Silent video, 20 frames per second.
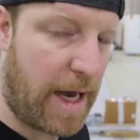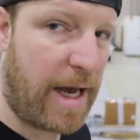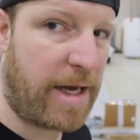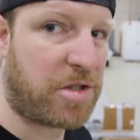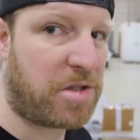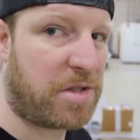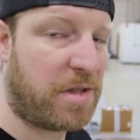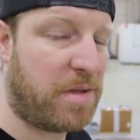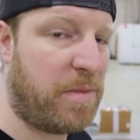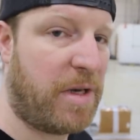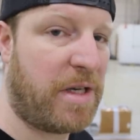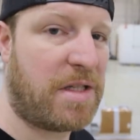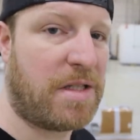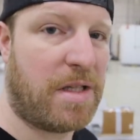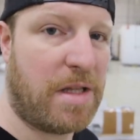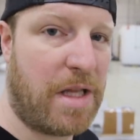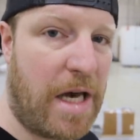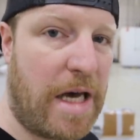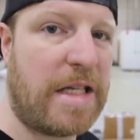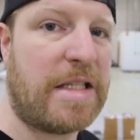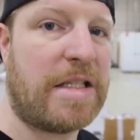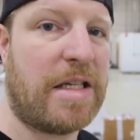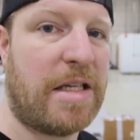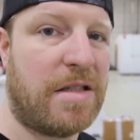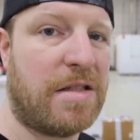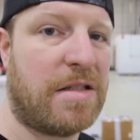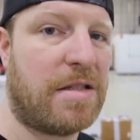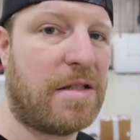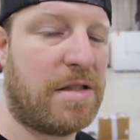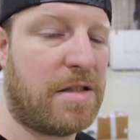Actually makes a lot of
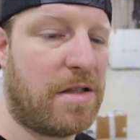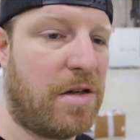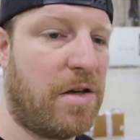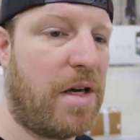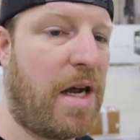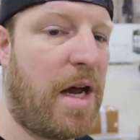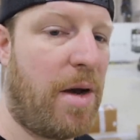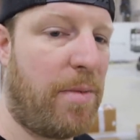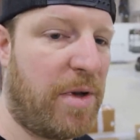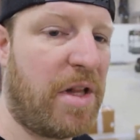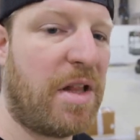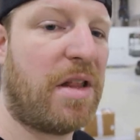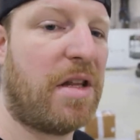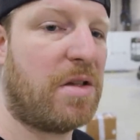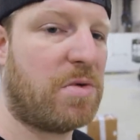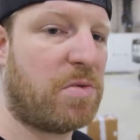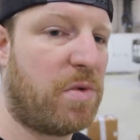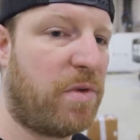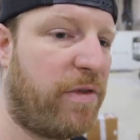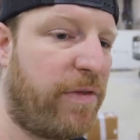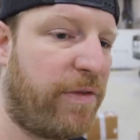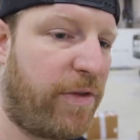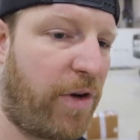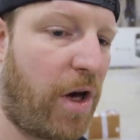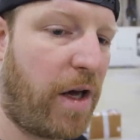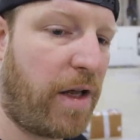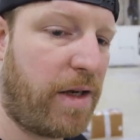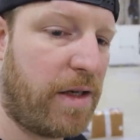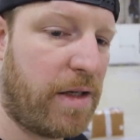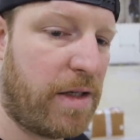sense considering how many things we've
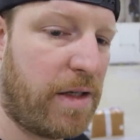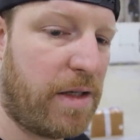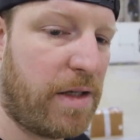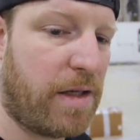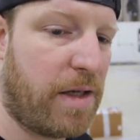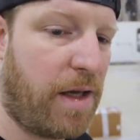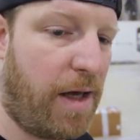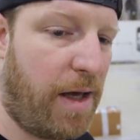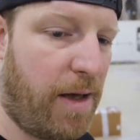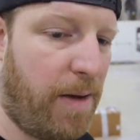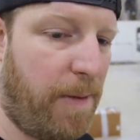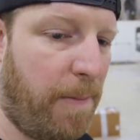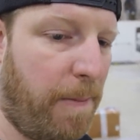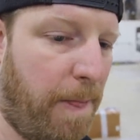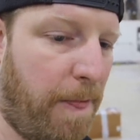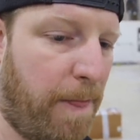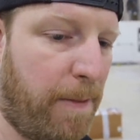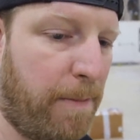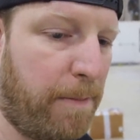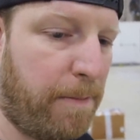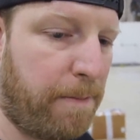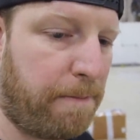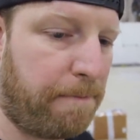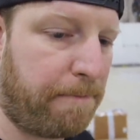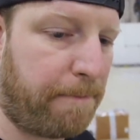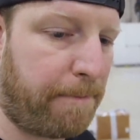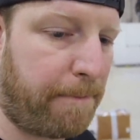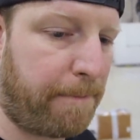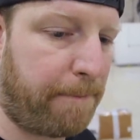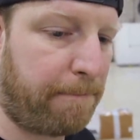fought um,
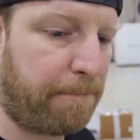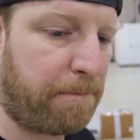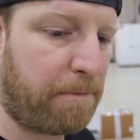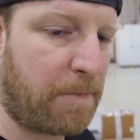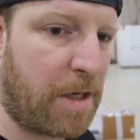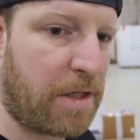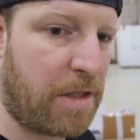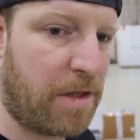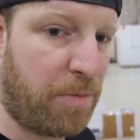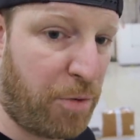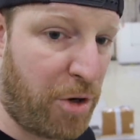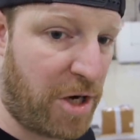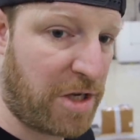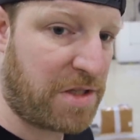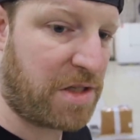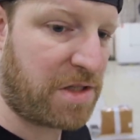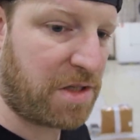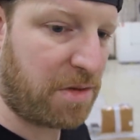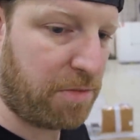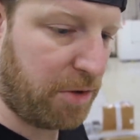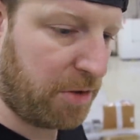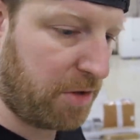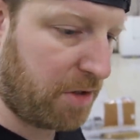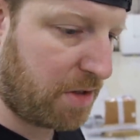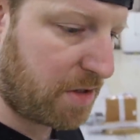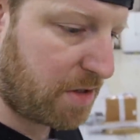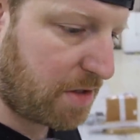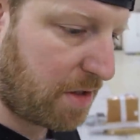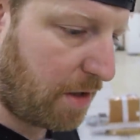the process of building this